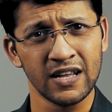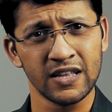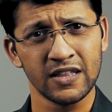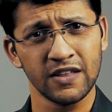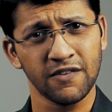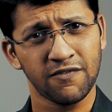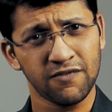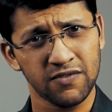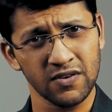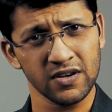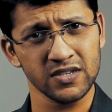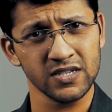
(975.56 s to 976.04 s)
The
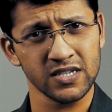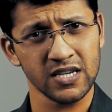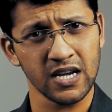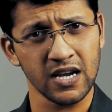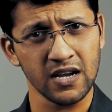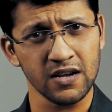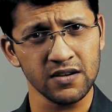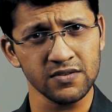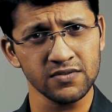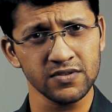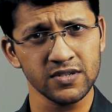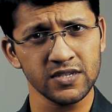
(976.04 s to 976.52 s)
1st
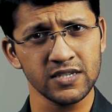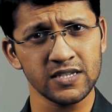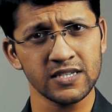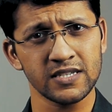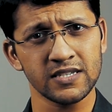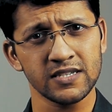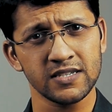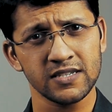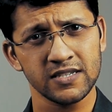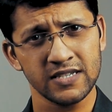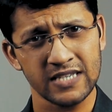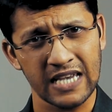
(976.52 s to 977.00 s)
house
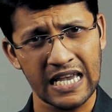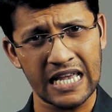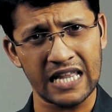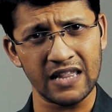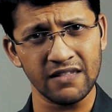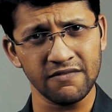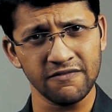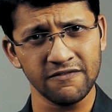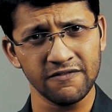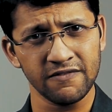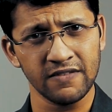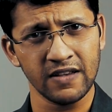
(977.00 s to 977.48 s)
is
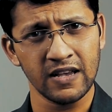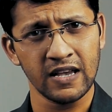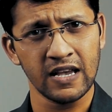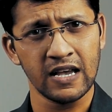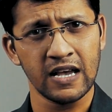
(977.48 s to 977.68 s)
self.